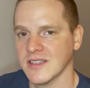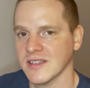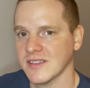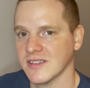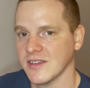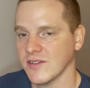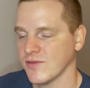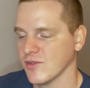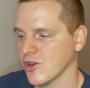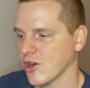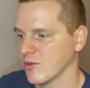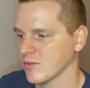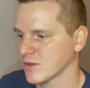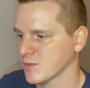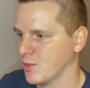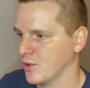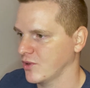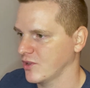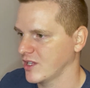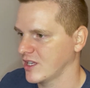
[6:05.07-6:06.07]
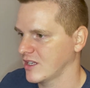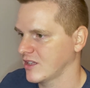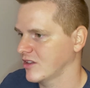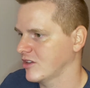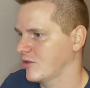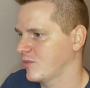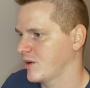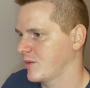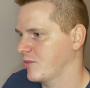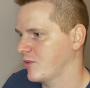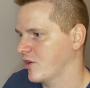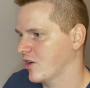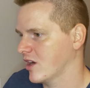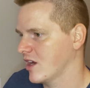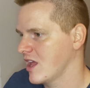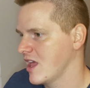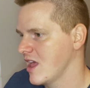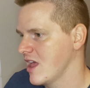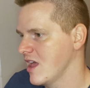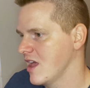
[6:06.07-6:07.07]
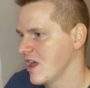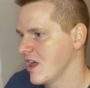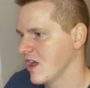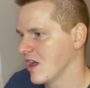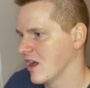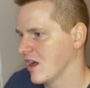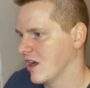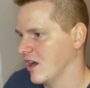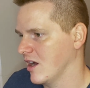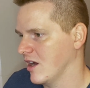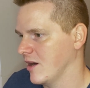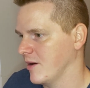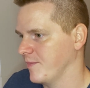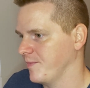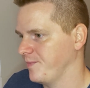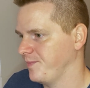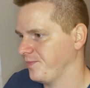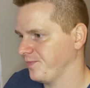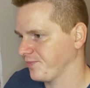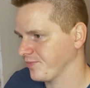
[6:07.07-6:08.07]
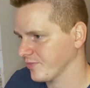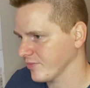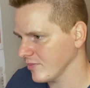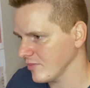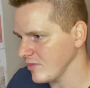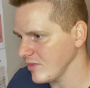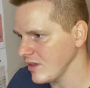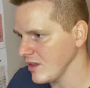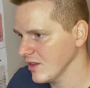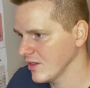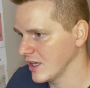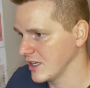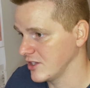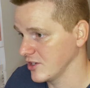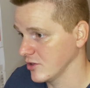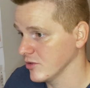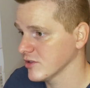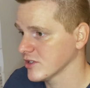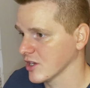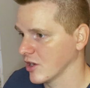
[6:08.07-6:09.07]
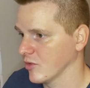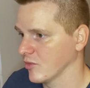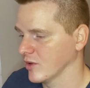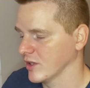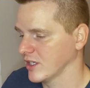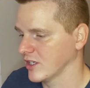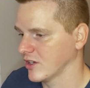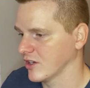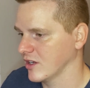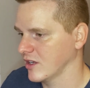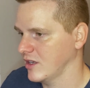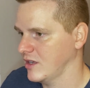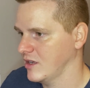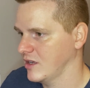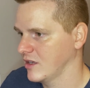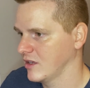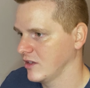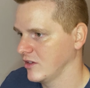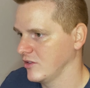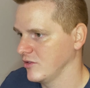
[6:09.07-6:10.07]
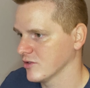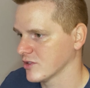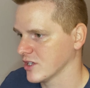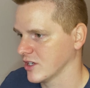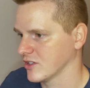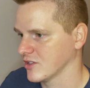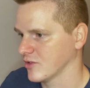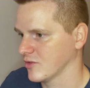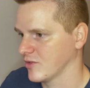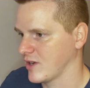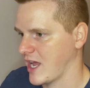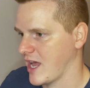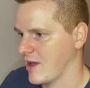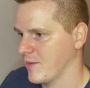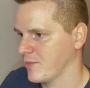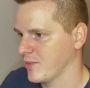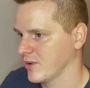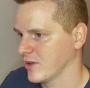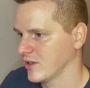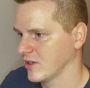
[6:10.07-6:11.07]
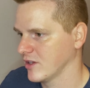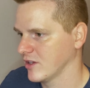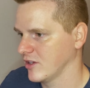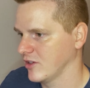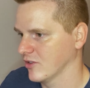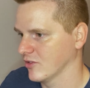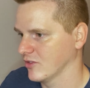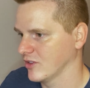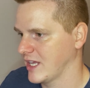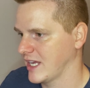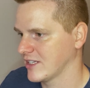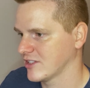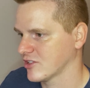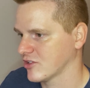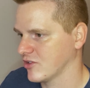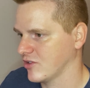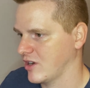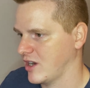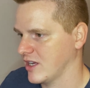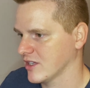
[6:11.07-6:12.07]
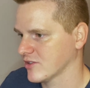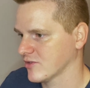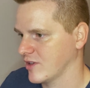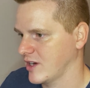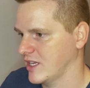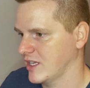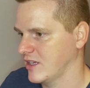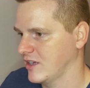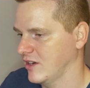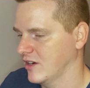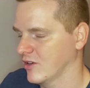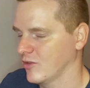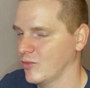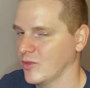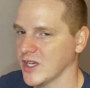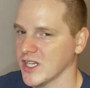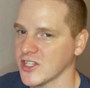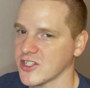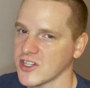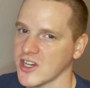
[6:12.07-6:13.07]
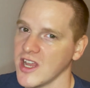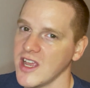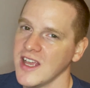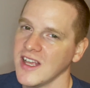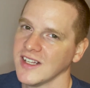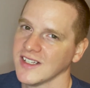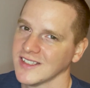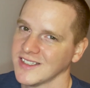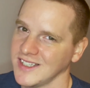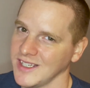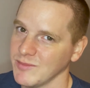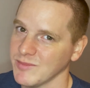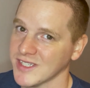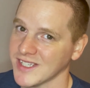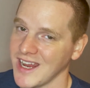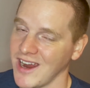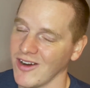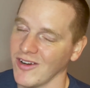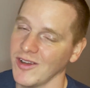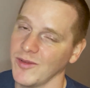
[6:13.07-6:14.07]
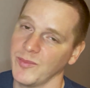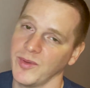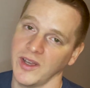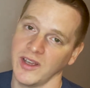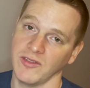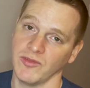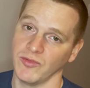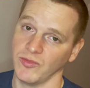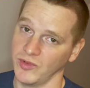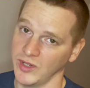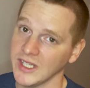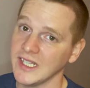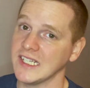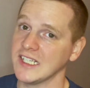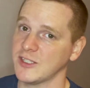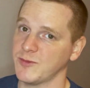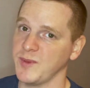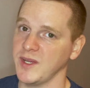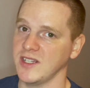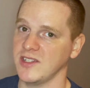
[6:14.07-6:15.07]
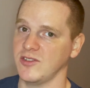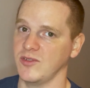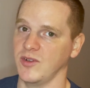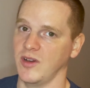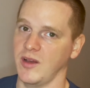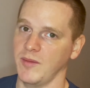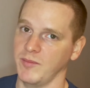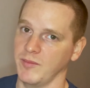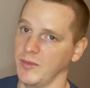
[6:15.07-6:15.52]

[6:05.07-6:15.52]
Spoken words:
Let's see if your arms pull in a little bit more. They do, so really good. You start to wrap. Your legs cross right here, which seems scary, but really speeds you up.